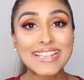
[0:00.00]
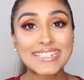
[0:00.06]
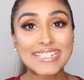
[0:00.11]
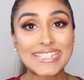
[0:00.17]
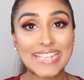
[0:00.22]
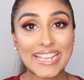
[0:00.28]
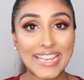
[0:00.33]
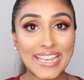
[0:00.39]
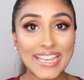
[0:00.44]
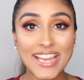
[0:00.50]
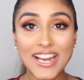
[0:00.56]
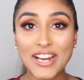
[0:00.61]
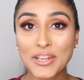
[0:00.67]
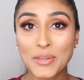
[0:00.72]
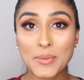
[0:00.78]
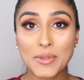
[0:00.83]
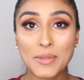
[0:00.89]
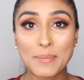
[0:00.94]
Today
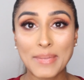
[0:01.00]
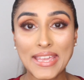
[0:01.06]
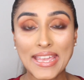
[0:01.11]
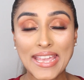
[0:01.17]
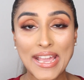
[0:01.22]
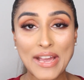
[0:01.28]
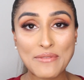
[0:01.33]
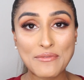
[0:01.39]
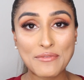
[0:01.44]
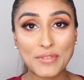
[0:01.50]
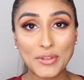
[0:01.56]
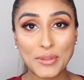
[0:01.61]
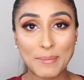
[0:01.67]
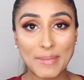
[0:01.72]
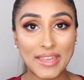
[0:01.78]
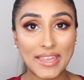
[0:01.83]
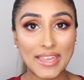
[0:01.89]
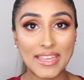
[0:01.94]
I will be
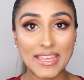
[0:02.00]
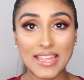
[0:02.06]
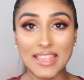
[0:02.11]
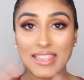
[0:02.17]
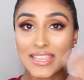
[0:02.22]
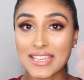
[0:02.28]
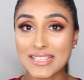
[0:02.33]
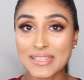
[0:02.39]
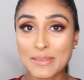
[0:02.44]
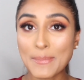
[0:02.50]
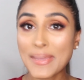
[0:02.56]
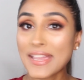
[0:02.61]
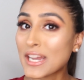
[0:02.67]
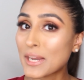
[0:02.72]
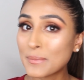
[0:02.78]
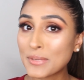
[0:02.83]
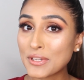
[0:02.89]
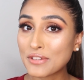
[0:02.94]
filming this
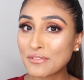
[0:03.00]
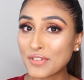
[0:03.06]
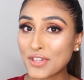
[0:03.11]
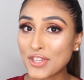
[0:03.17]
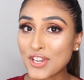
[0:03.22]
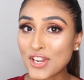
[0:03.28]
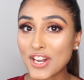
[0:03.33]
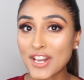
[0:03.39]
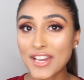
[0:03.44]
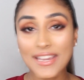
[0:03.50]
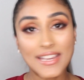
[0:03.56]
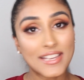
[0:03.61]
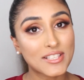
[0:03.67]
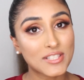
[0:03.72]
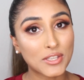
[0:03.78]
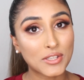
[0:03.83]
makeup look for you guys.